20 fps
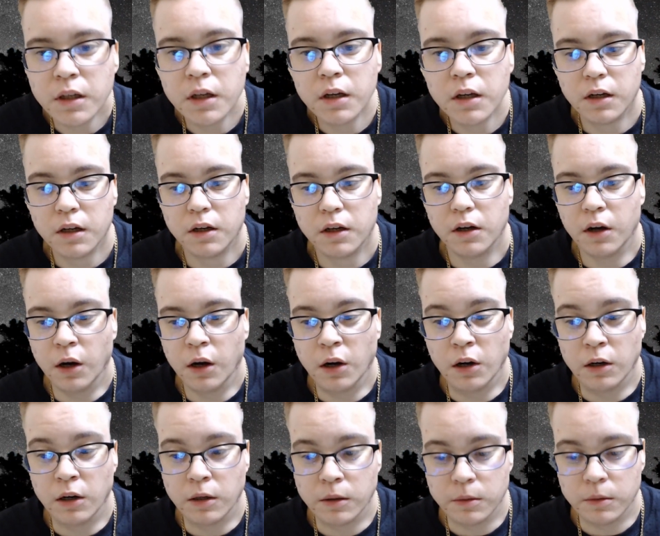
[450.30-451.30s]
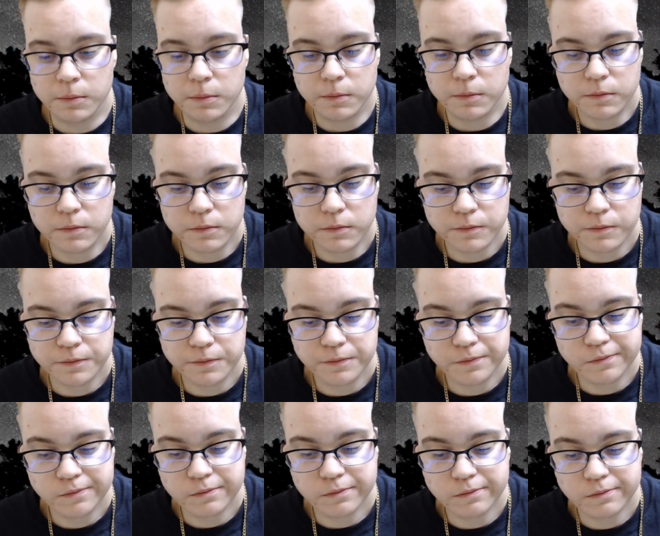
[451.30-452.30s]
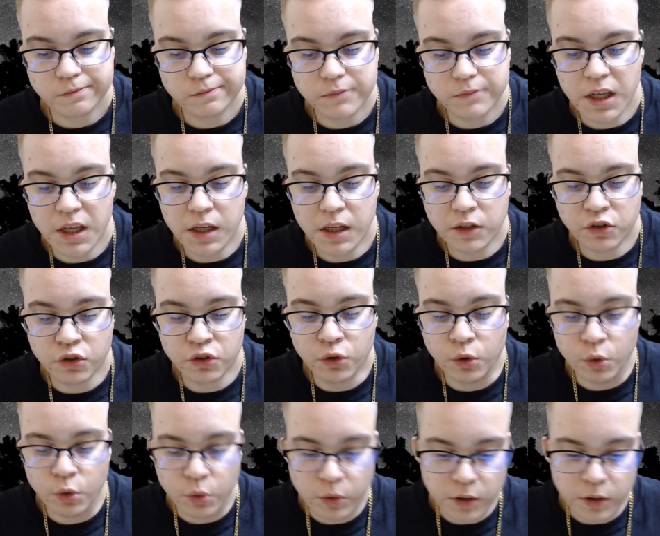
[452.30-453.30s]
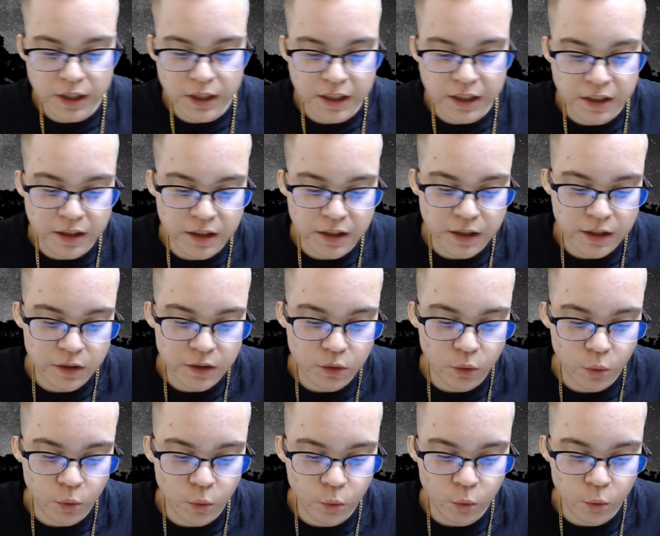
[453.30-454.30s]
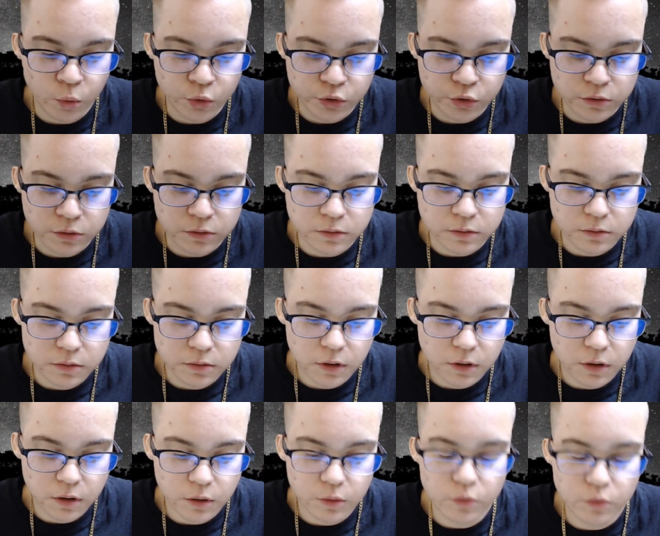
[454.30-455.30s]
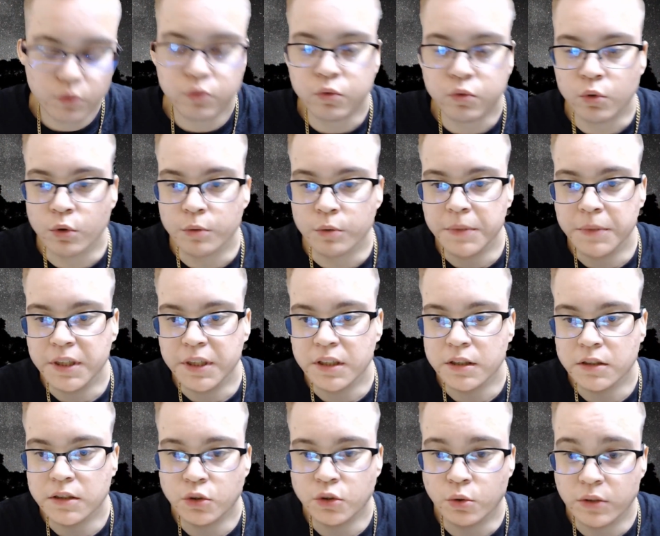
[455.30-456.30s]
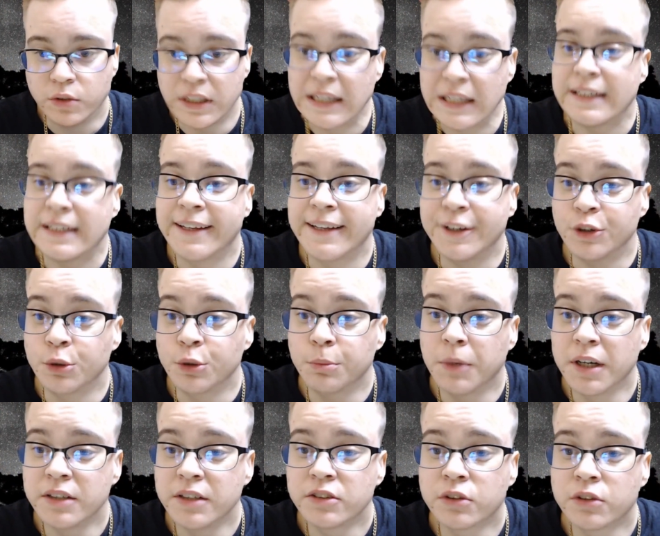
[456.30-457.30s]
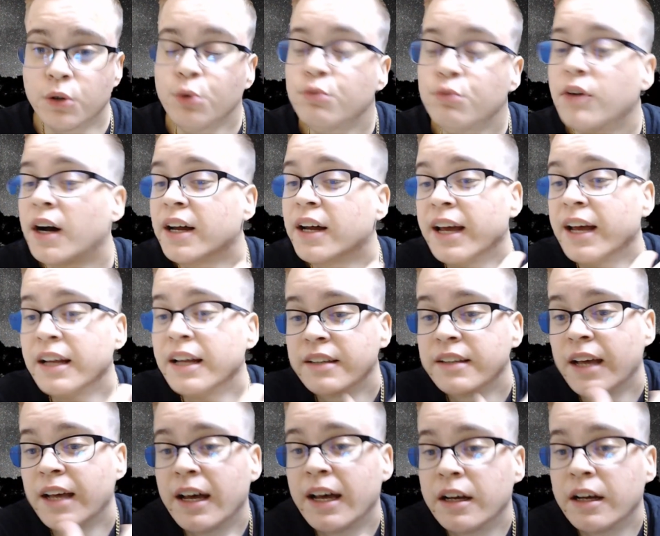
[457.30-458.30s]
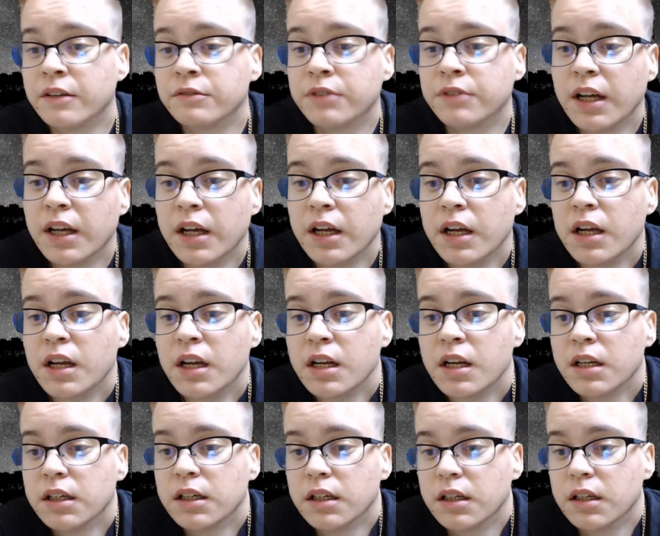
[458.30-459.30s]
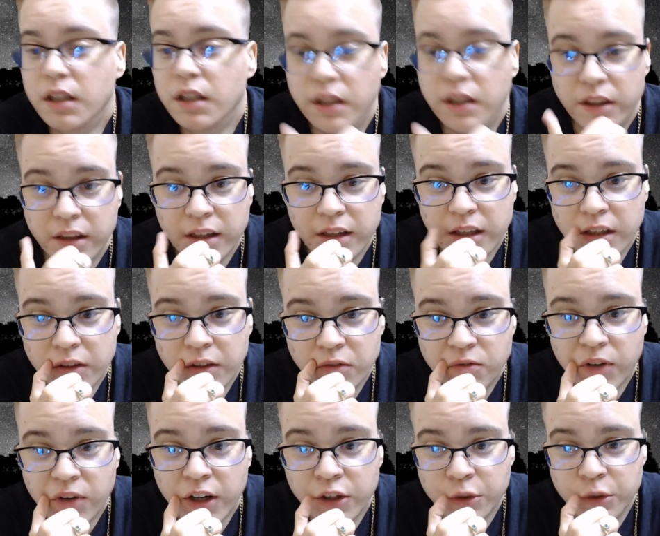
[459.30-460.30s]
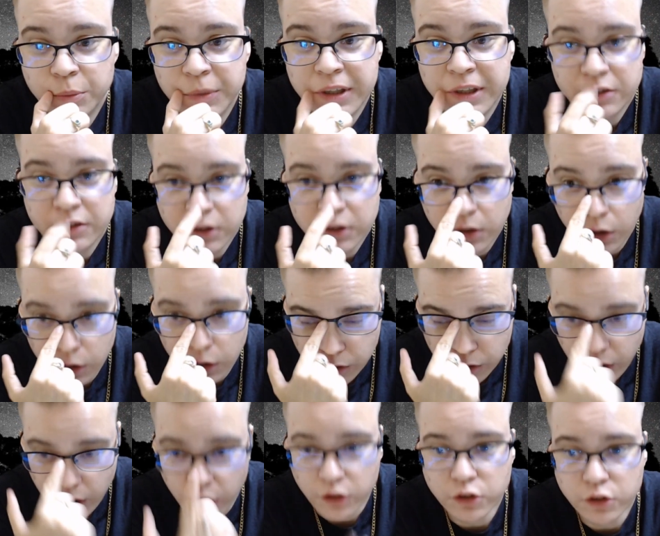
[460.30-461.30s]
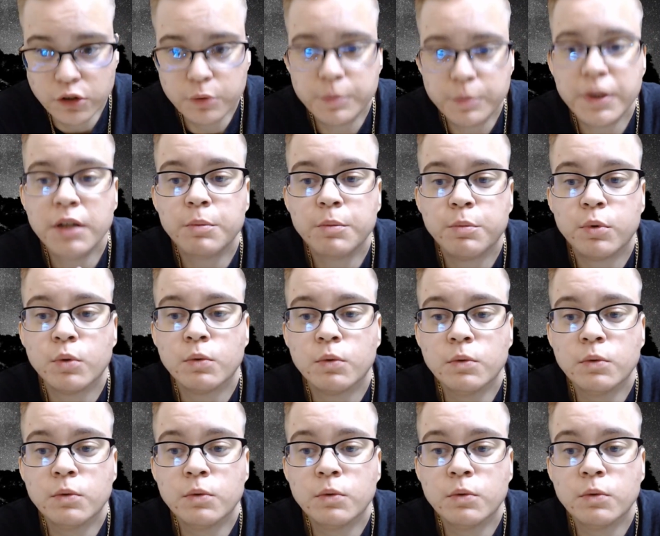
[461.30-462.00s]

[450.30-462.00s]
Um, so in order for me to take care of myself, I had to have the environment of other people